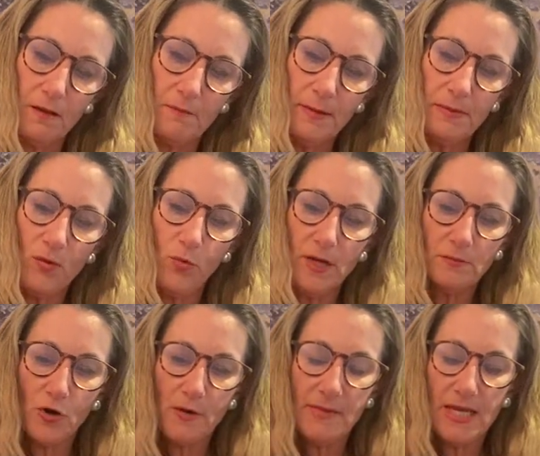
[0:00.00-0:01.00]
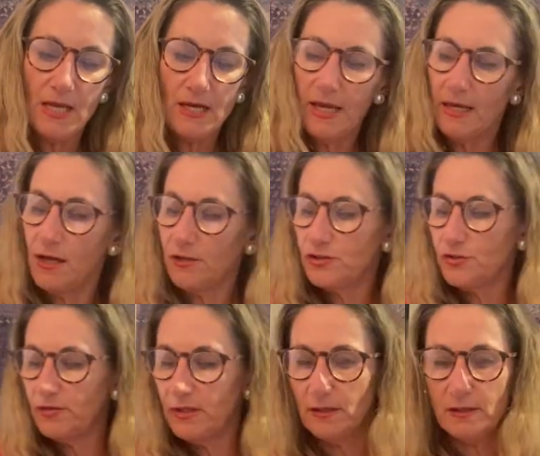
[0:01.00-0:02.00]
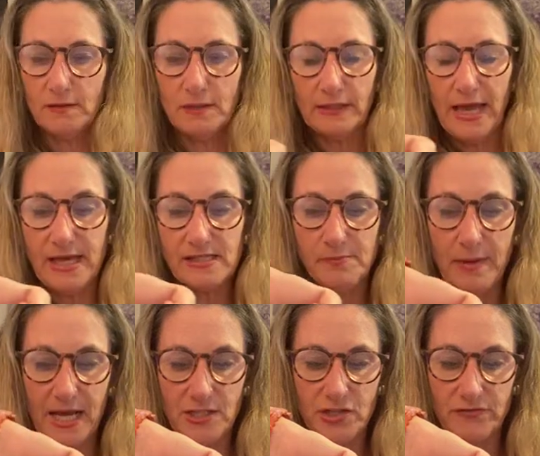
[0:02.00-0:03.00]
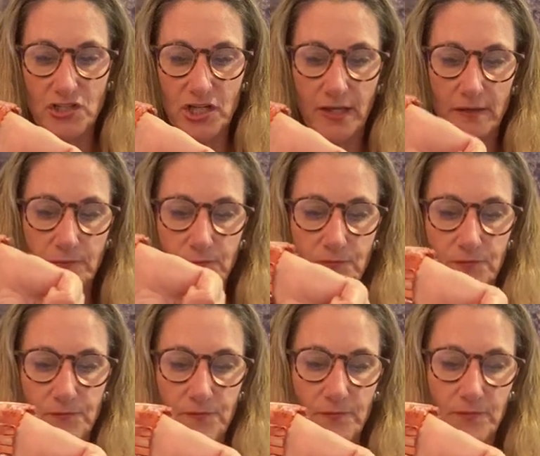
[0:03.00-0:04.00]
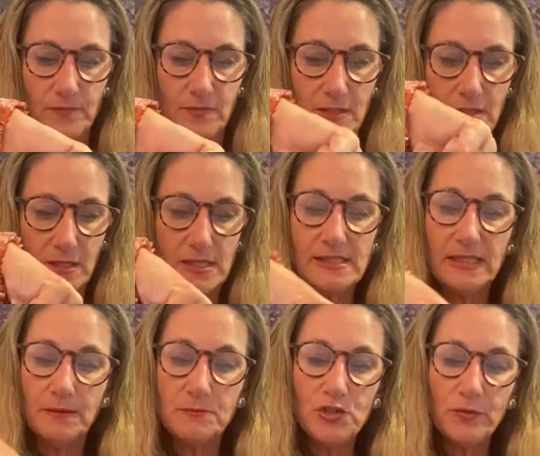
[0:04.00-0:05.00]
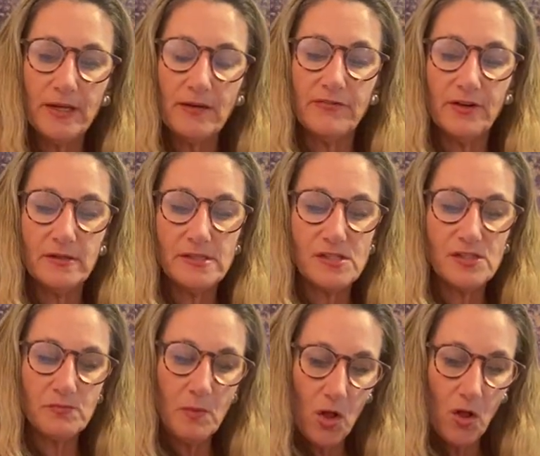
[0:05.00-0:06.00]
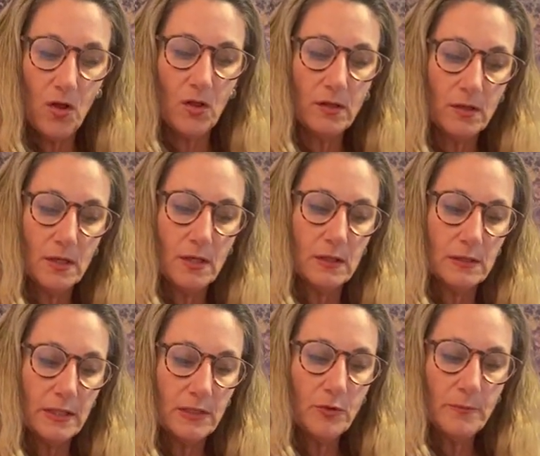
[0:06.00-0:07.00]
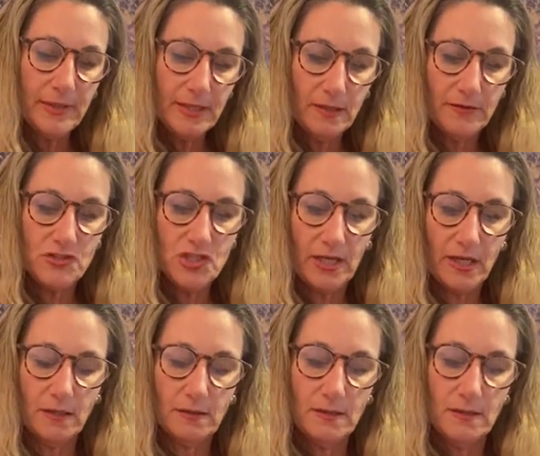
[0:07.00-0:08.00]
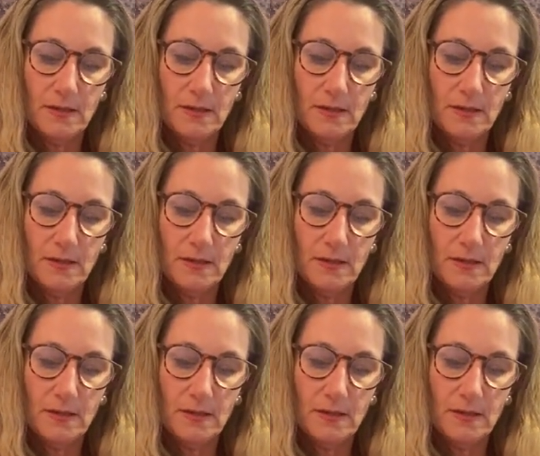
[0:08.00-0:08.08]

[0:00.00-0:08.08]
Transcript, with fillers: Maybe one more minute and I'll do the, the last batch of chicken. That's it, I'm doing a very small little bit of chicken